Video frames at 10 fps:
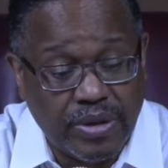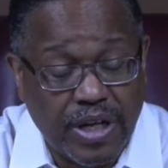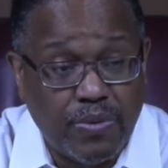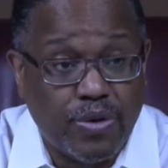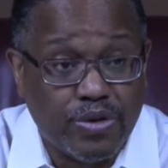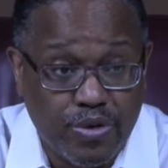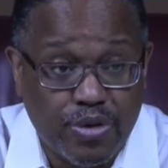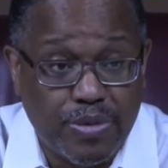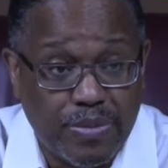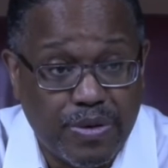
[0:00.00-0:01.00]
And they want
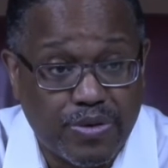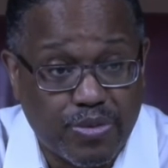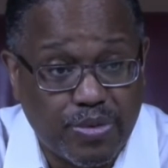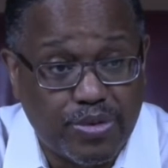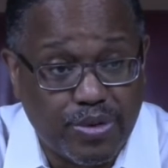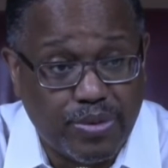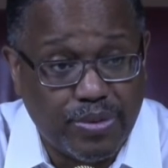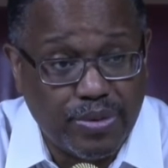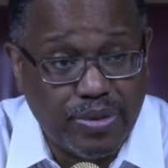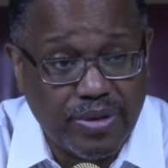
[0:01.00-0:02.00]
you to be miserable That's
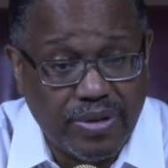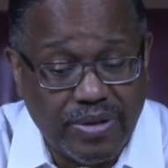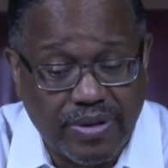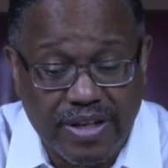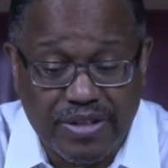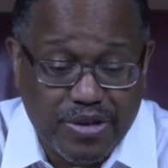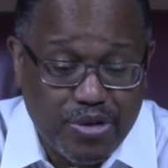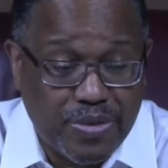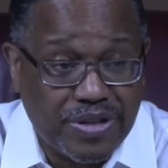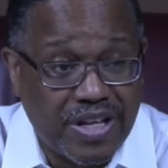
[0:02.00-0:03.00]
too. That's a
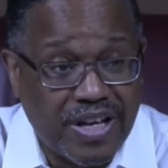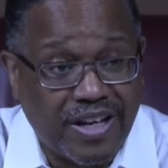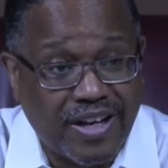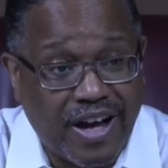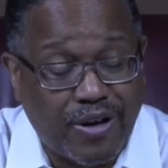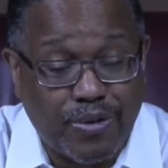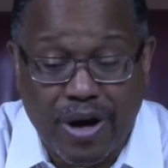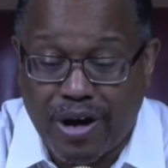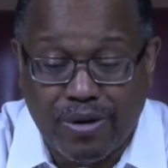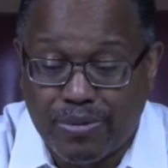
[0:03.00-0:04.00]
human thing. I,
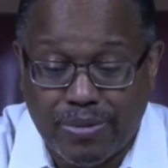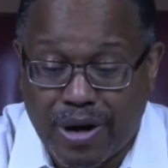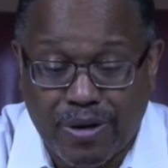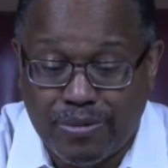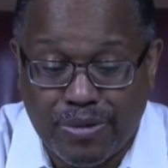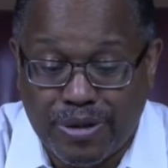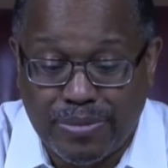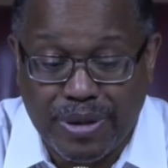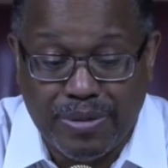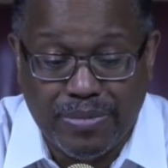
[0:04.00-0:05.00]
don't, I, don't, I don't want
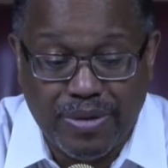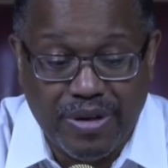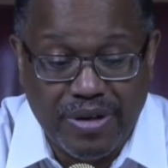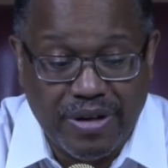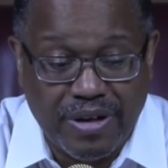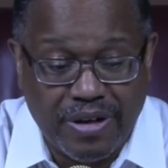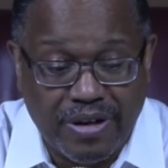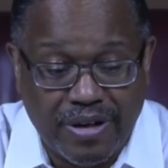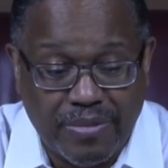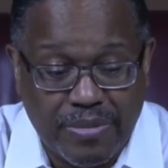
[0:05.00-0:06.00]
to be mm-hmm.
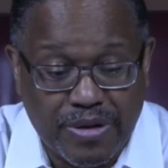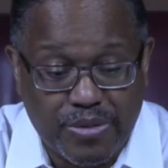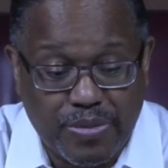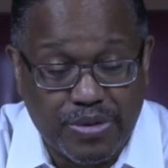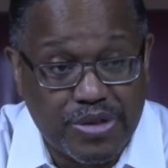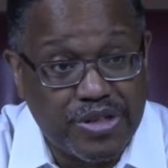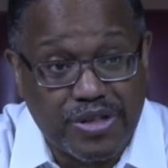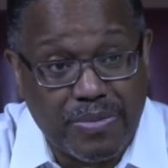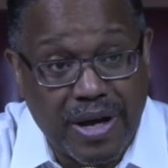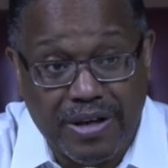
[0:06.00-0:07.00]
uh, miserable and uh, miserable see
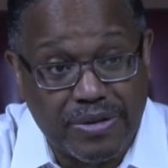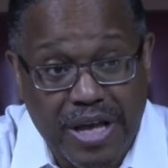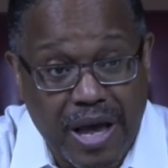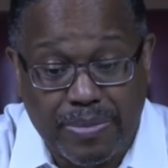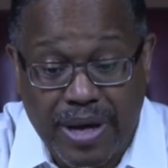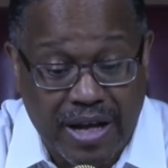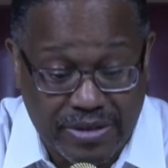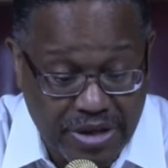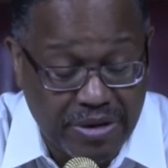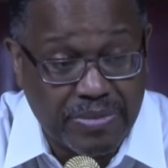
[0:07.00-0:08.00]
somebody else happy.
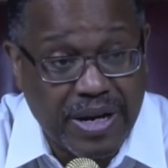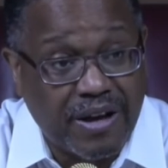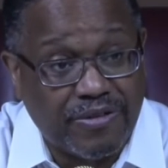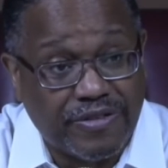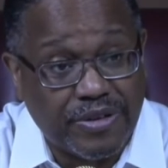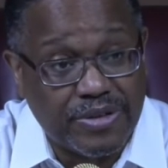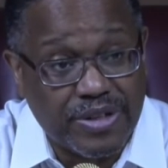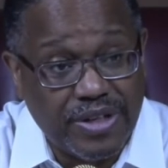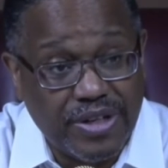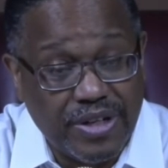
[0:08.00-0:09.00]
I'll tear them down 1st
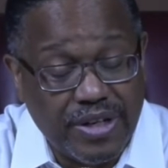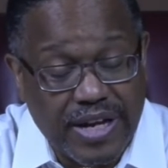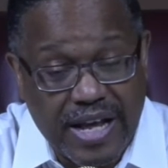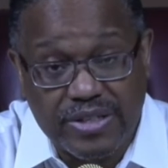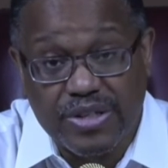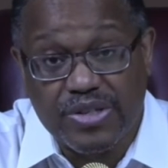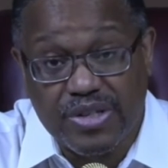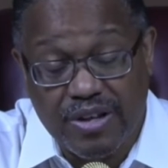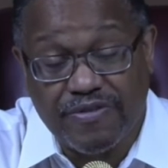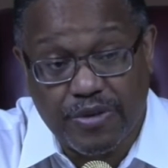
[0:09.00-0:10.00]
mm. That's the
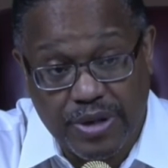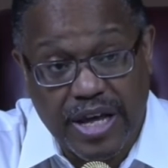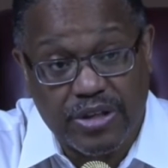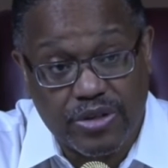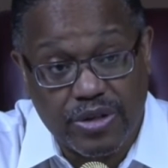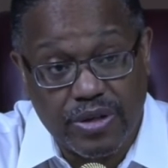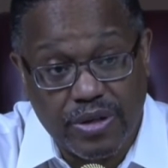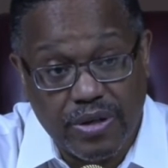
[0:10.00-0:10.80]
sinful nature.